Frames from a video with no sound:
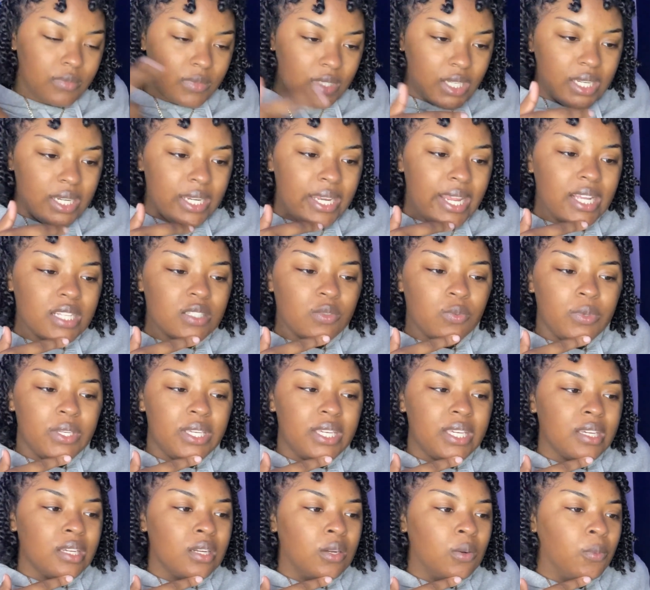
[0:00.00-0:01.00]
next
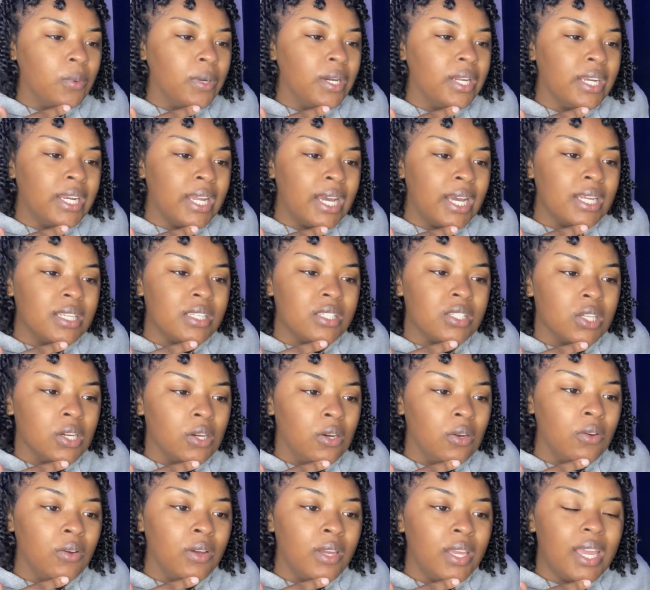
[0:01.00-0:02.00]
weekend or whatnot.
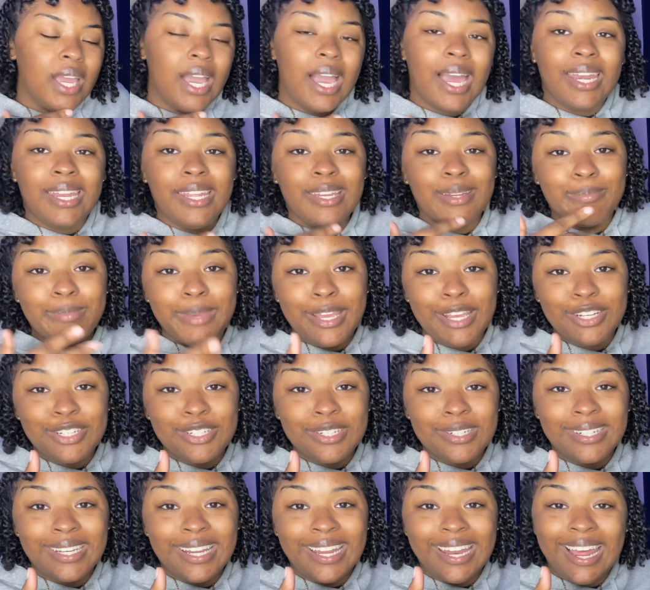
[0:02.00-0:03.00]
So I need to make
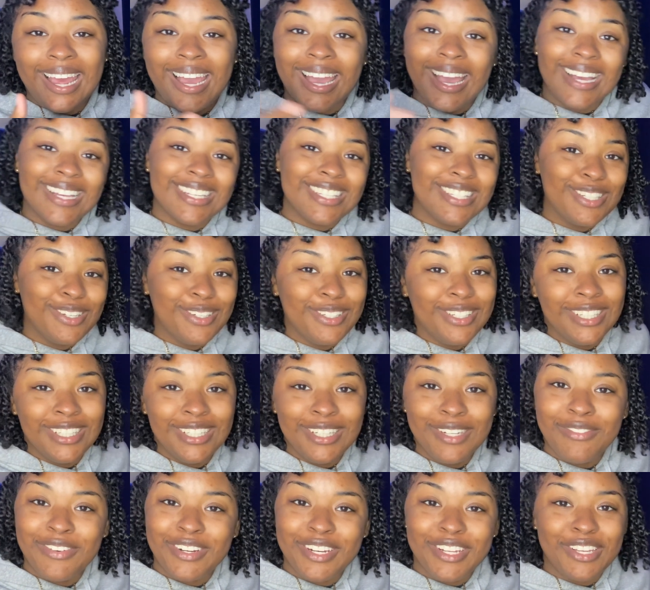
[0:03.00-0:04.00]
sure that I, I still
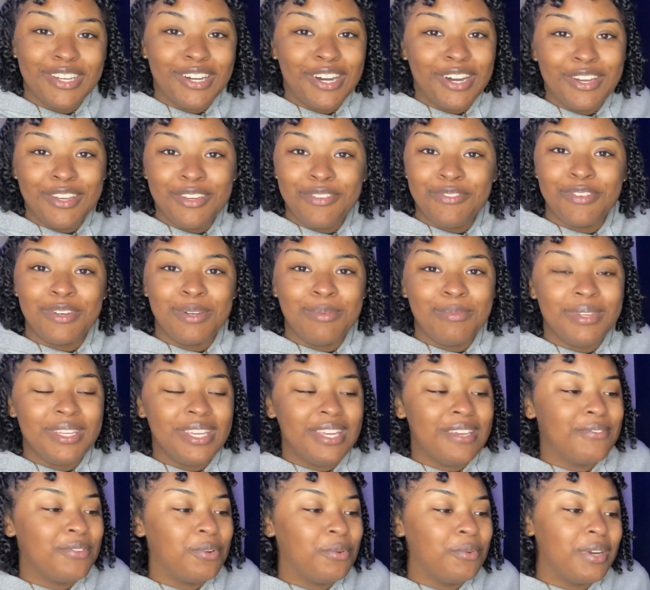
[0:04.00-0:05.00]
deliver to y'all, you feel me,
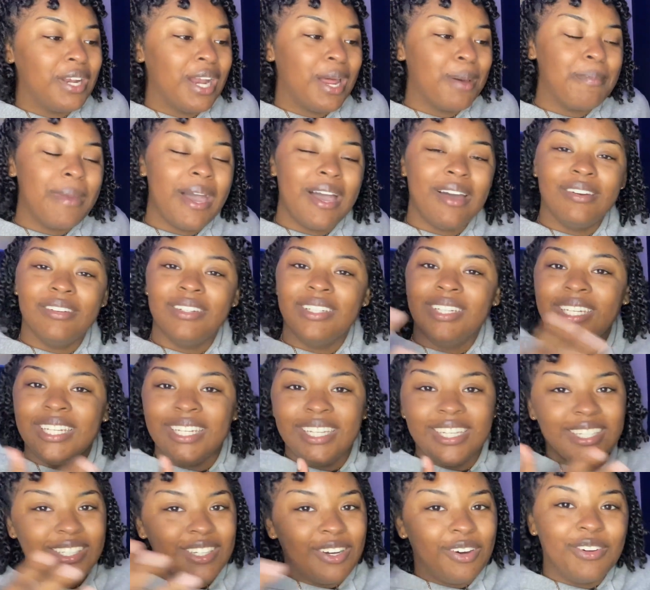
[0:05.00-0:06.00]
even when I'm out
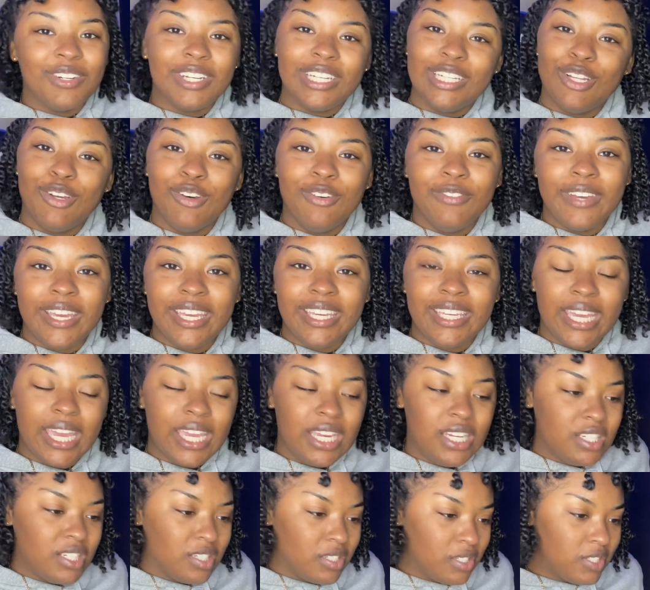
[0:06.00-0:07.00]
on a little
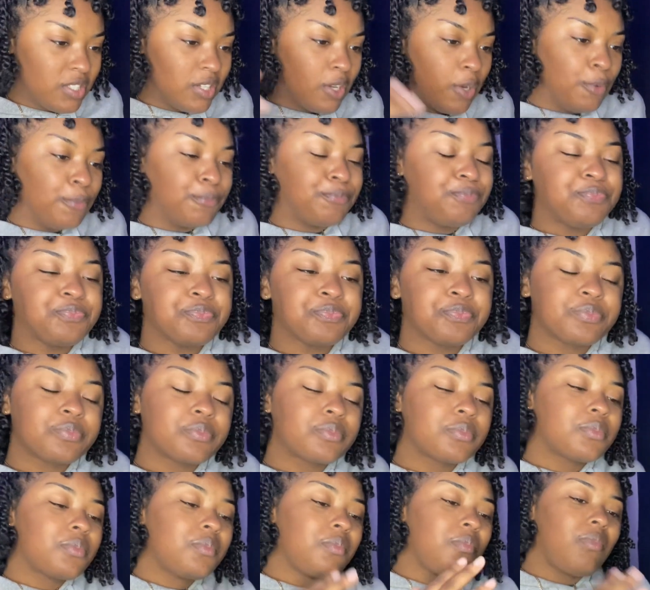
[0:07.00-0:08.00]
vacation. So
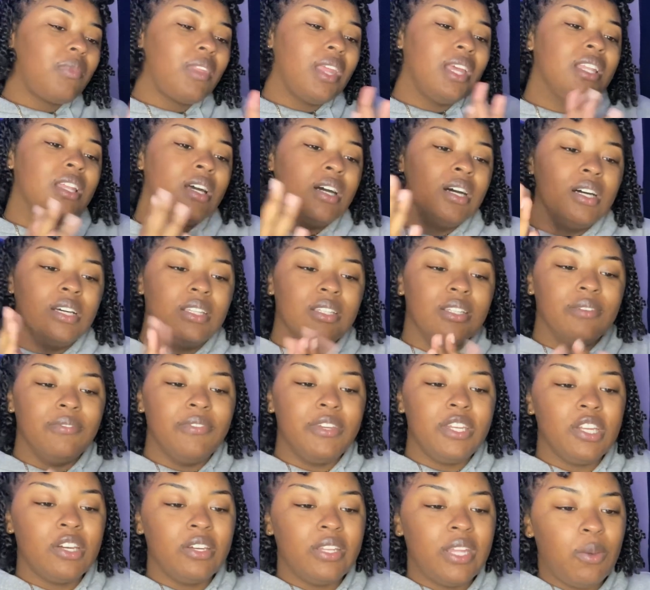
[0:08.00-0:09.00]
uh, the
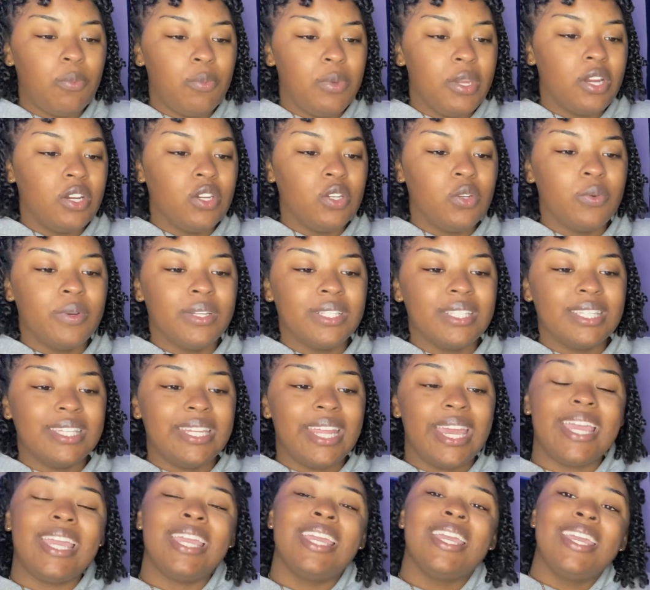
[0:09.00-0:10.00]
video that we are doing
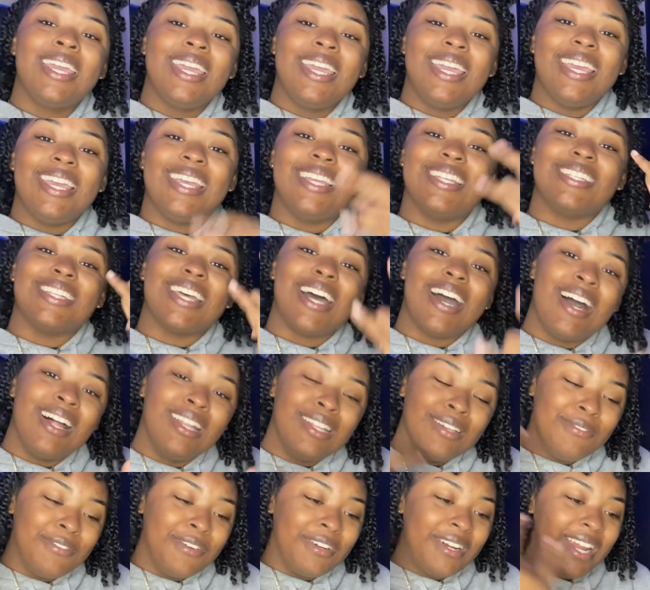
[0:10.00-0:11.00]
today is
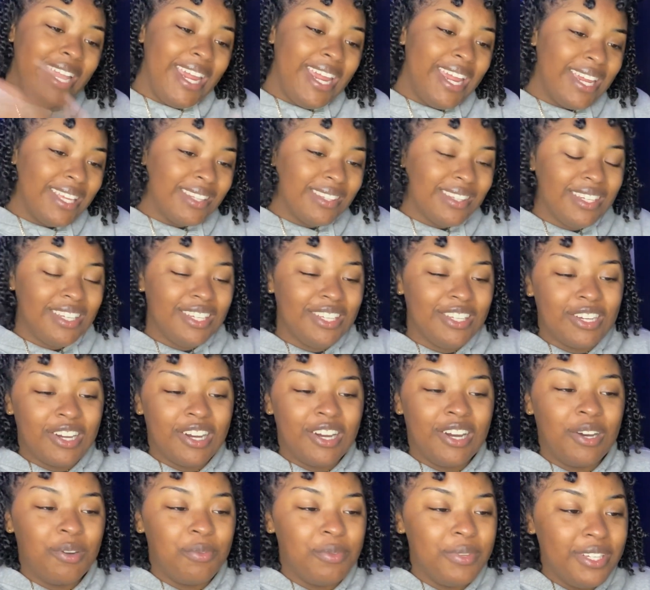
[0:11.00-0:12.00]
Oliver Anthony,
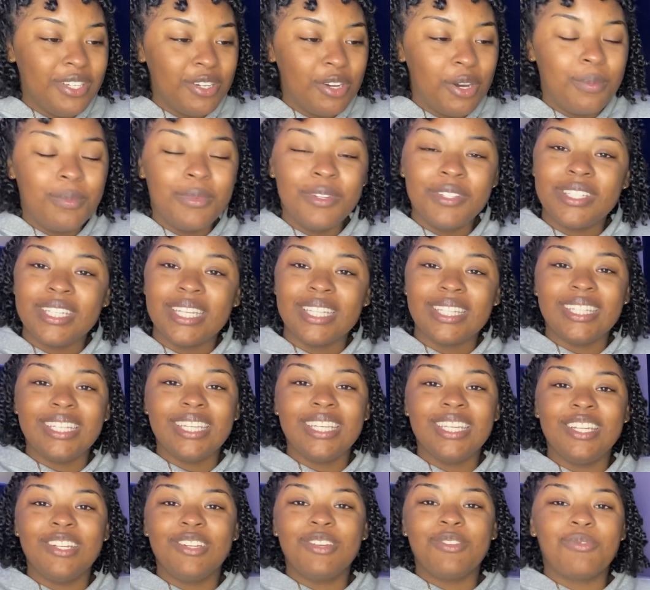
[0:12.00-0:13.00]
y'all. We almost at the
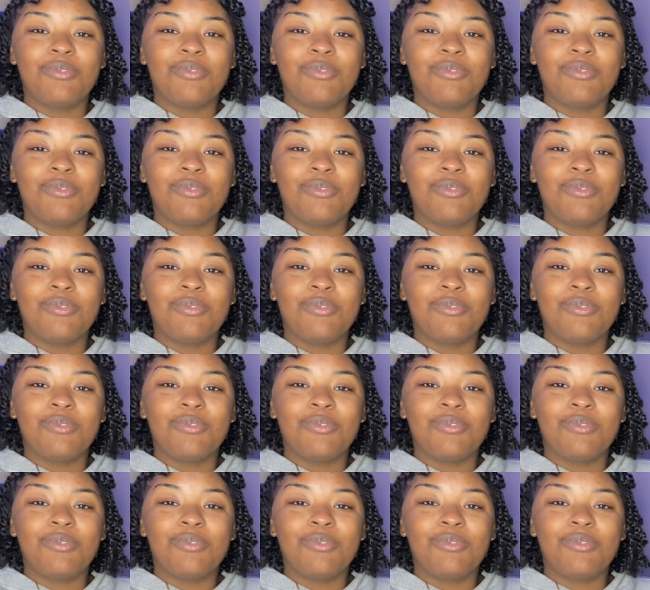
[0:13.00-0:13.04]
end of the